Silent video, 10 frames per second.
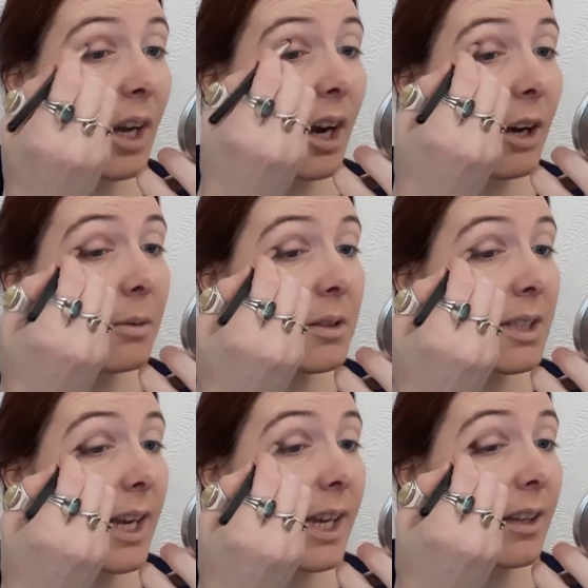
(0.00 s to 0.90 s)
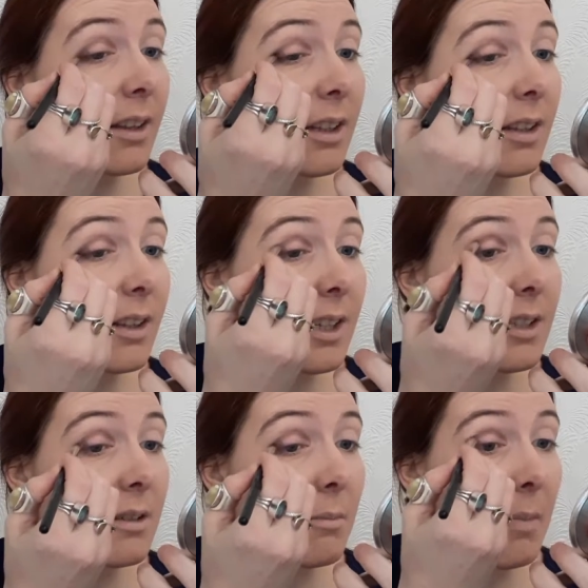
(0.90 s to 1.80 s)
I will say that
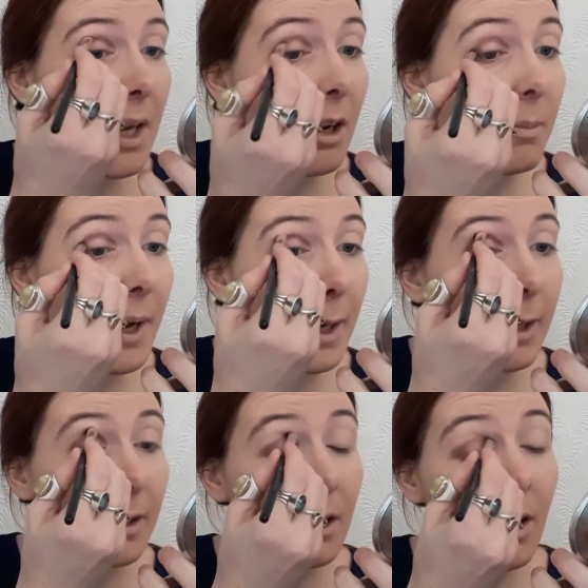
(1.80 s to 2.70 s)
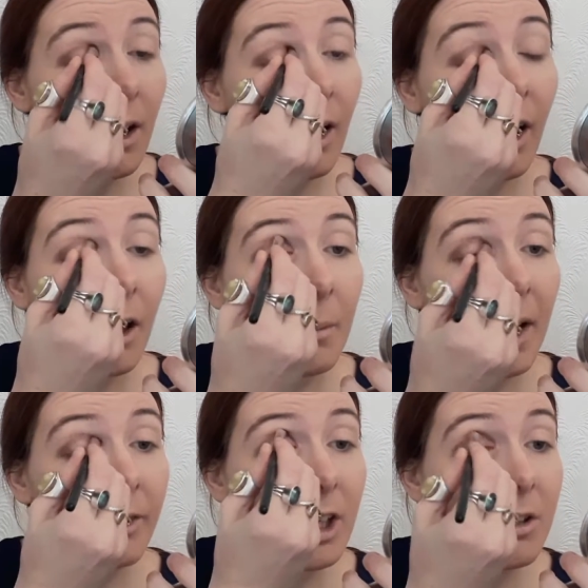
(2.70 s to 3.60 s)
this makeup palette,
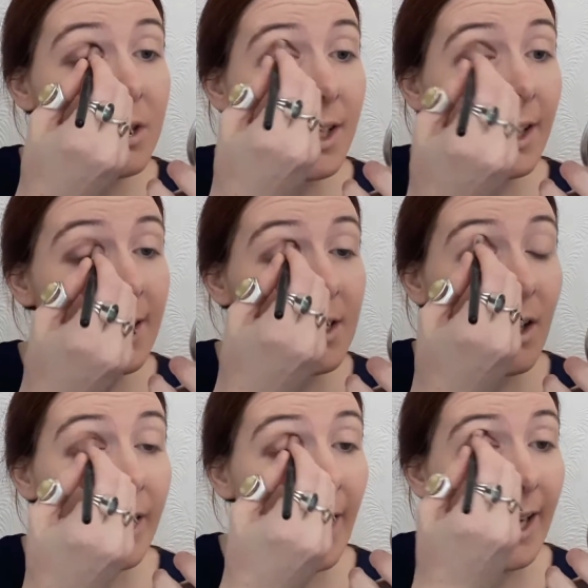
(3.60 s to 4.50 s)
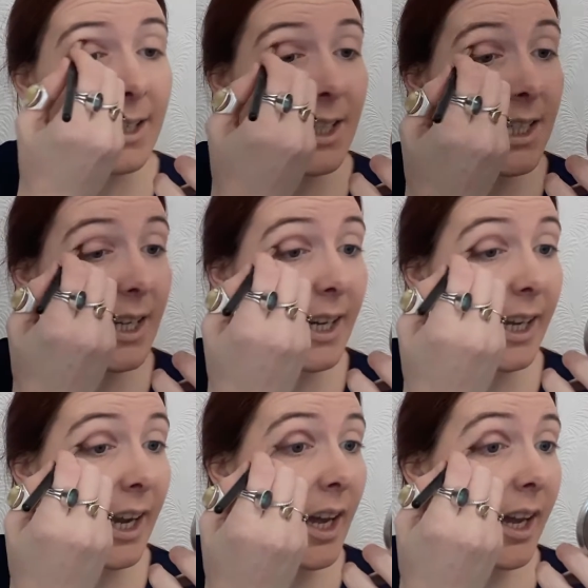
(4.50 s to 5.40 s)
having used it last night and
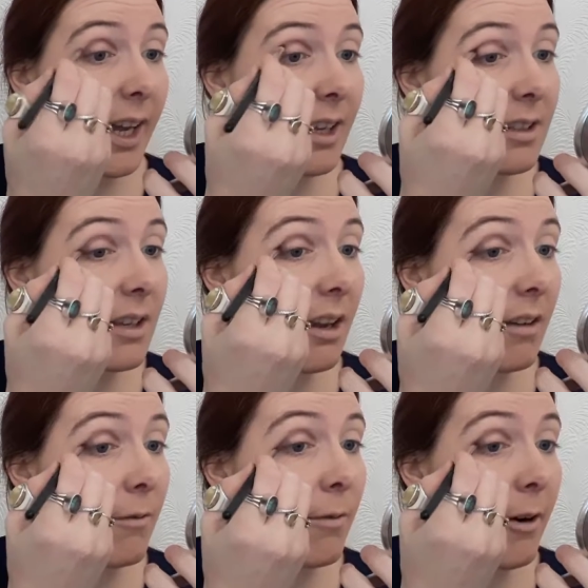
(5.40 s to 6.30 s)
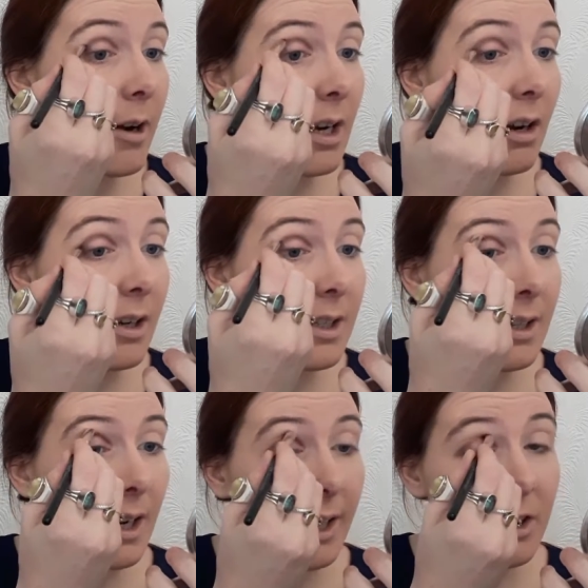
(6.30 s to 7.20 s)
today, it's a very nice
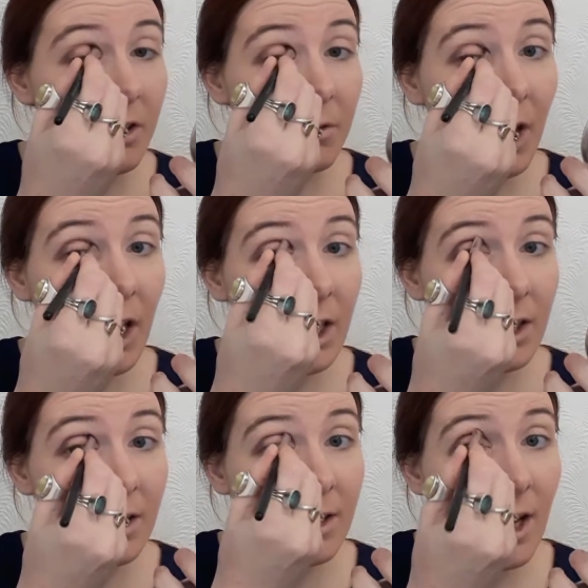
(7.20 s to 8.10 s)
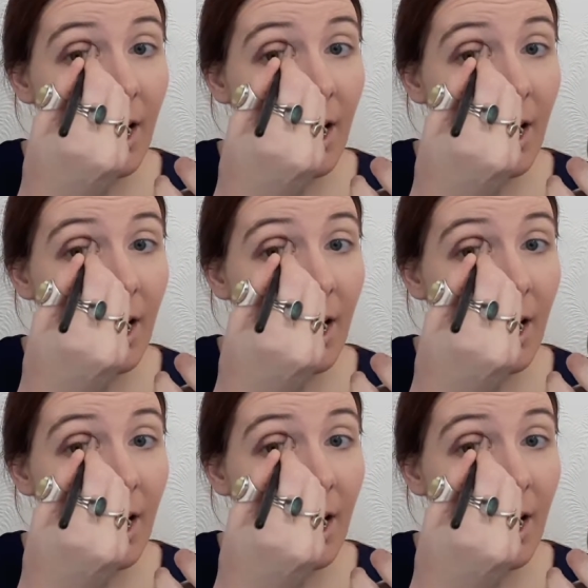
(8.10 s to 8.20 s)
collection of colours.